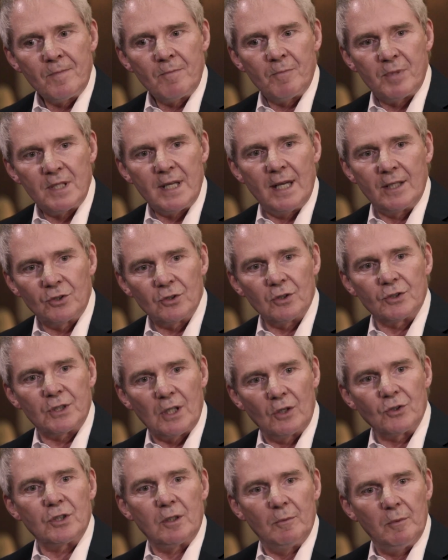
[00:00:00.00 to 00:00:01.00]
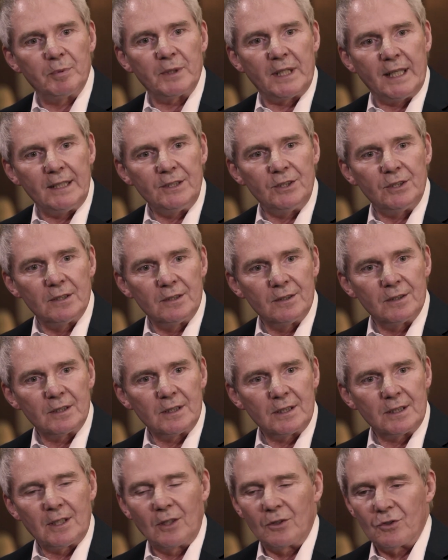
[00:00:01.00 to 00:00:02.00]
potential social implications.
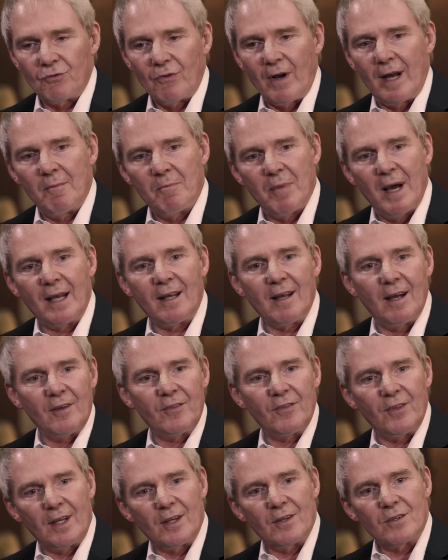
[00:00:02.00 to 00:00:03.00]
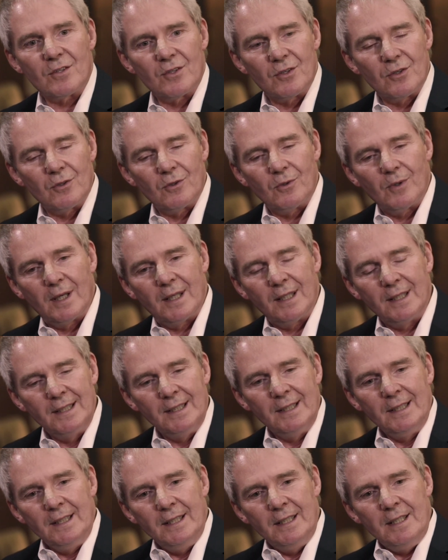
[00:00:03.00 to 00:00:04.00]
It goes right back, I think, to
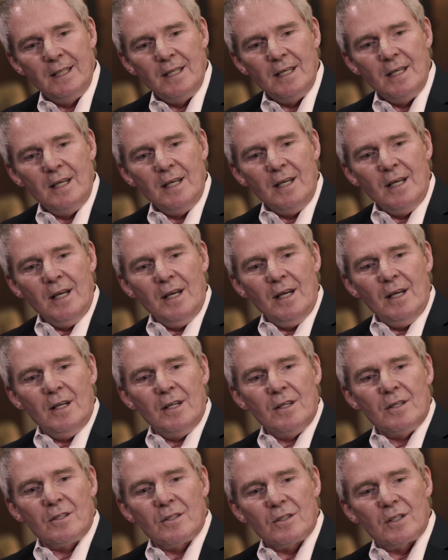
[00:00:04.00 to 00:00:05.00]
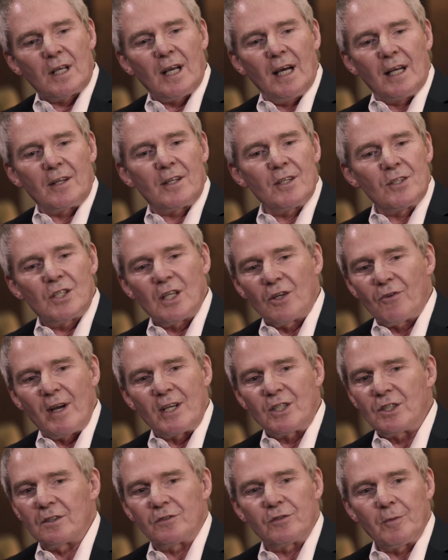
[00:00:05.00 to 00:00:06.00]
kind of
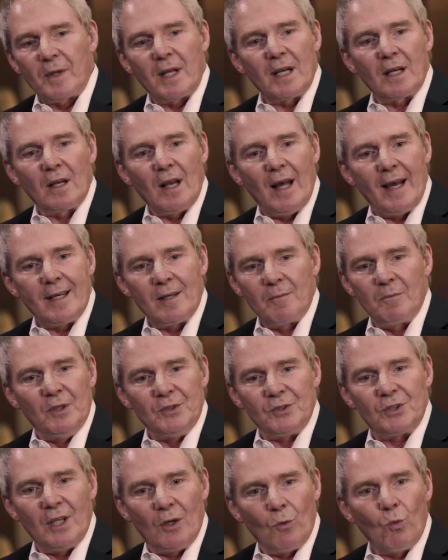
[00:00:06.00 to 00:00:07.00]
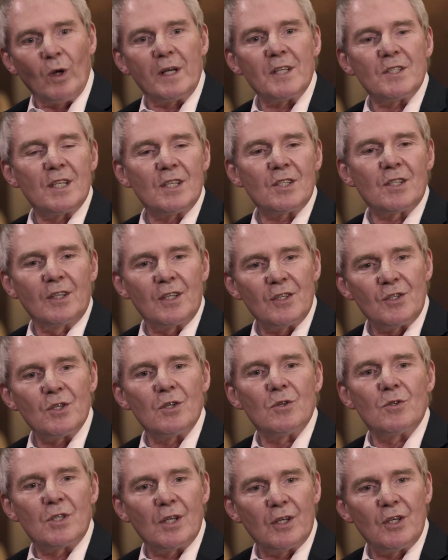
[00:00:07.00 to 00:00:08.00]
considerations from the Enlightenment. You know, what is this going to
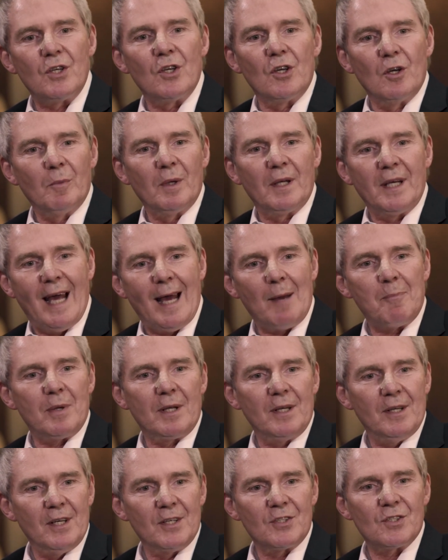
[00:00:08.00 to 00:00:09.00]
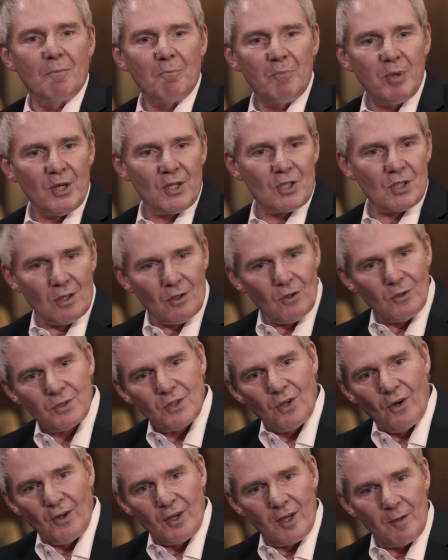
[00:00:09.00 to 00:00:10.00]
do to human happiness and personal
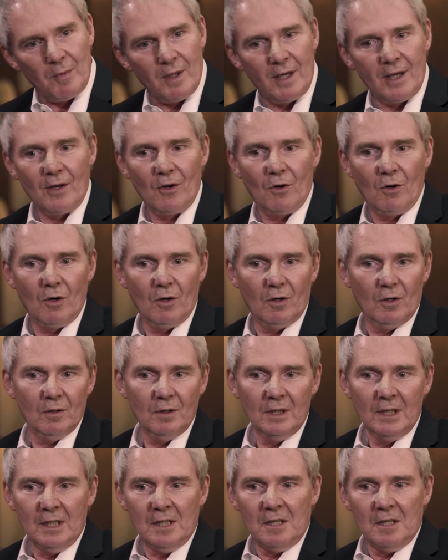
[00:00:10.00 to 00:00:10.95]
autonomy or